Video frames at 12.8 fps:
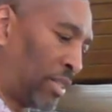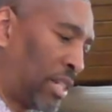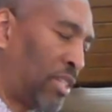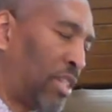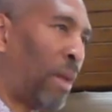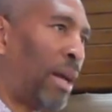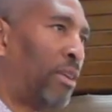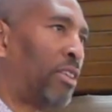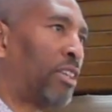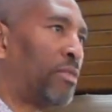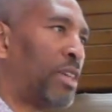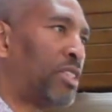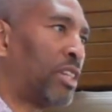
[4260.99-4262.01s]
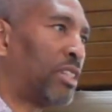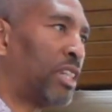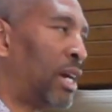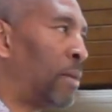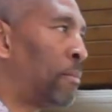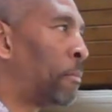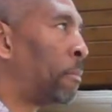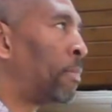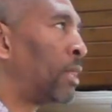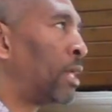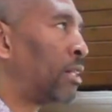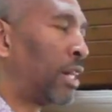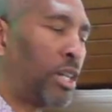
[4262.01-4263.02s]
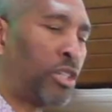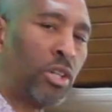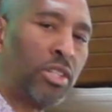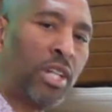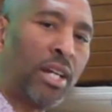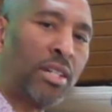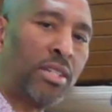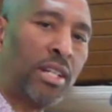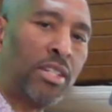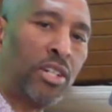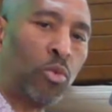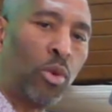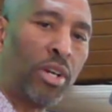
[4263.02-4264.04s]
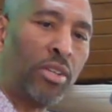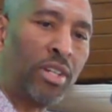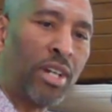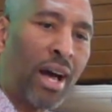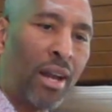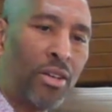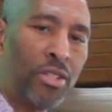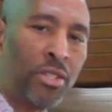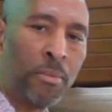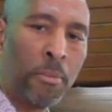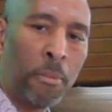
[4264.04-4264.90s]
See somebody on the convention team to get your tickets. They're just one hundred dollars.